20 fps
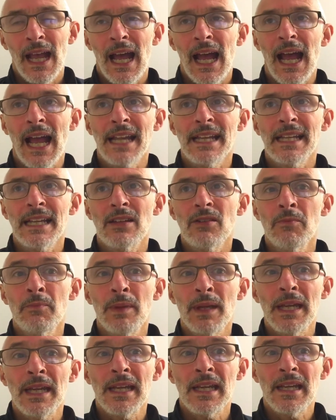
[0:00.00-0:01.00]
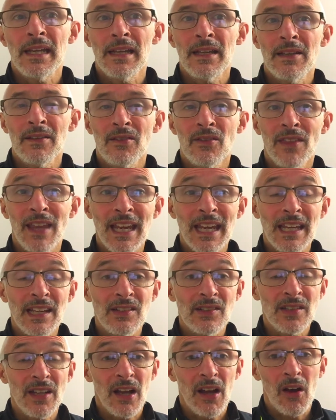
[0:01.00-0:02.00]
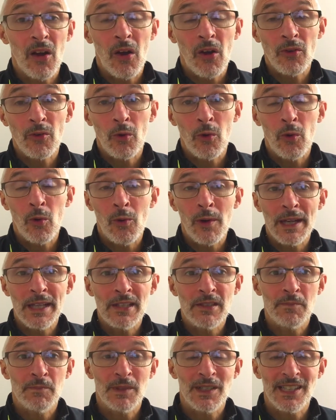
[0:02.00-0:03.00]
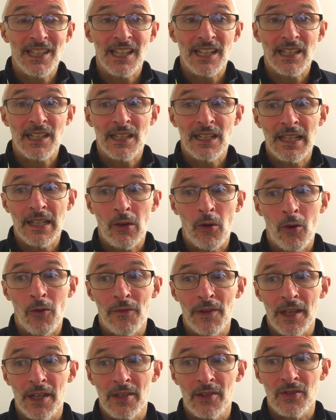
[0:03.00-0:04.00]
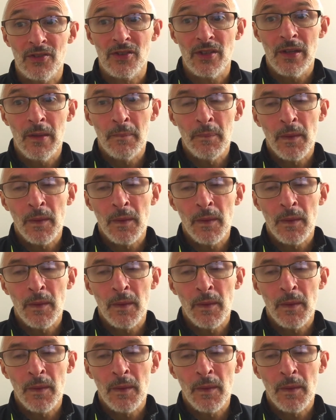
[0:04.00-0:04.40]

And it can be things that aren't always particularly obvious.